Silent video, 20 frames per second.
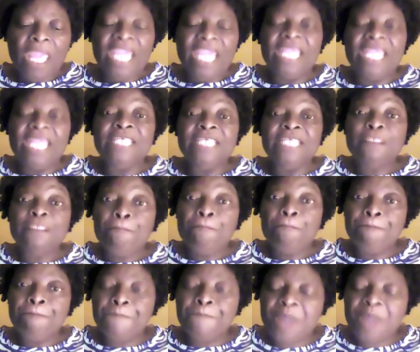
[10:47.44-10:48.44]
It is
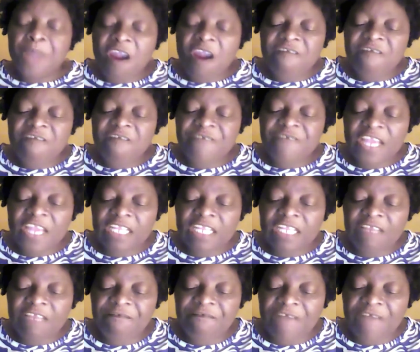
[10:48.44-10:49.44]

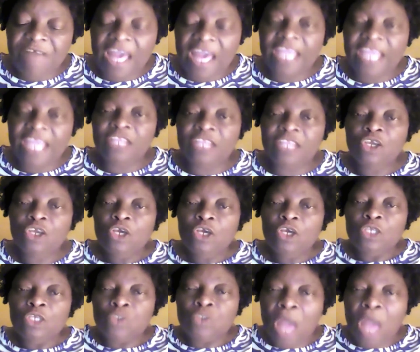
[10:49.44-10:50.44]
perfectly fine
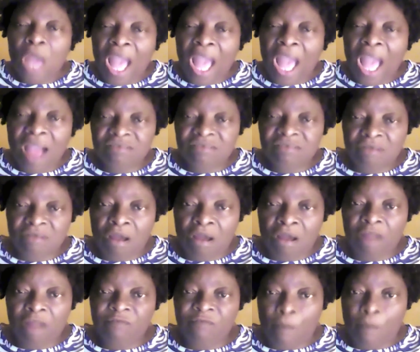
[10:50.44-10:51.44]
to ask
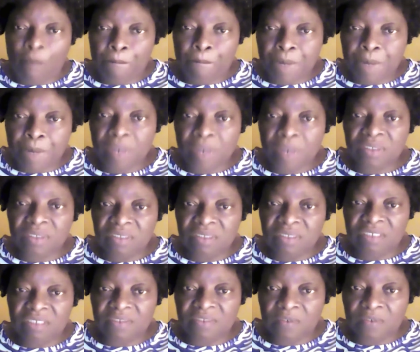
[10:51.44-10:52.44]
God for
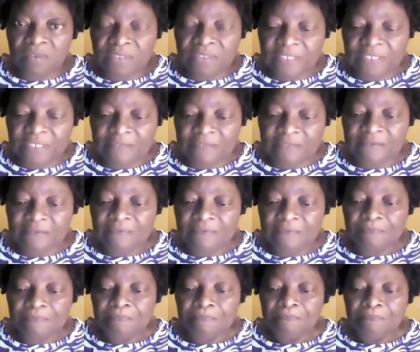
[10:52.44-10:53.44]
personal success,
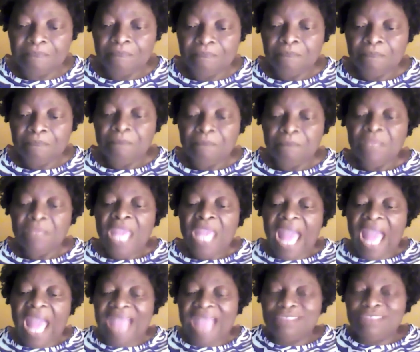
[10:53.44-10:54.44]

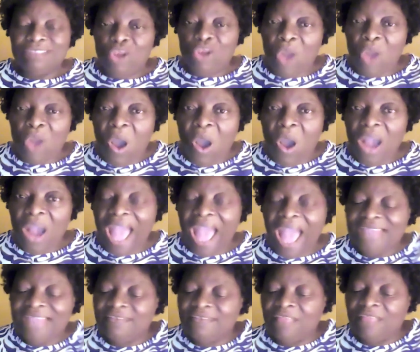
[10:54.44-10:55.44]
as long
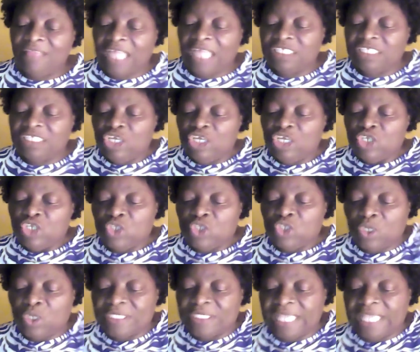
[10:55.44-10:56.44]
as that
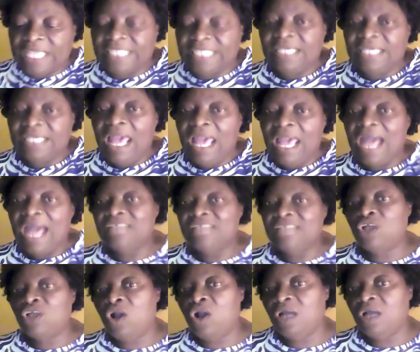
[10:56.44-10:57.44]
success has
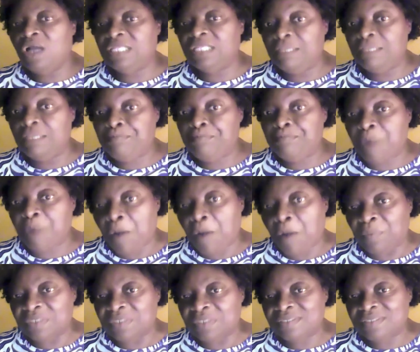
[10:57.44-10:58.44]
a godly
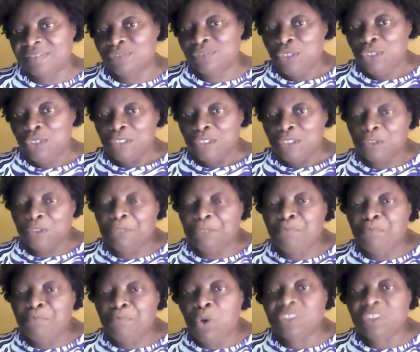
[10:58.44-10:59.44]
purpose. So the
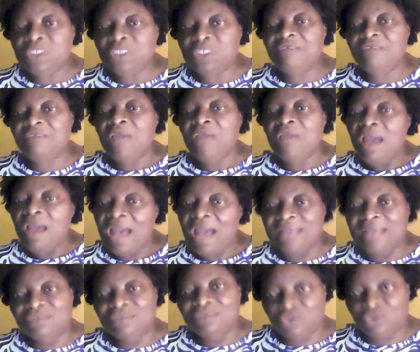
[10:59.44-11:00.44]
motive
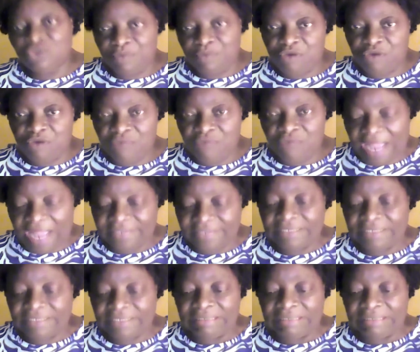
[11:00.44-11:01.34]
has to be right.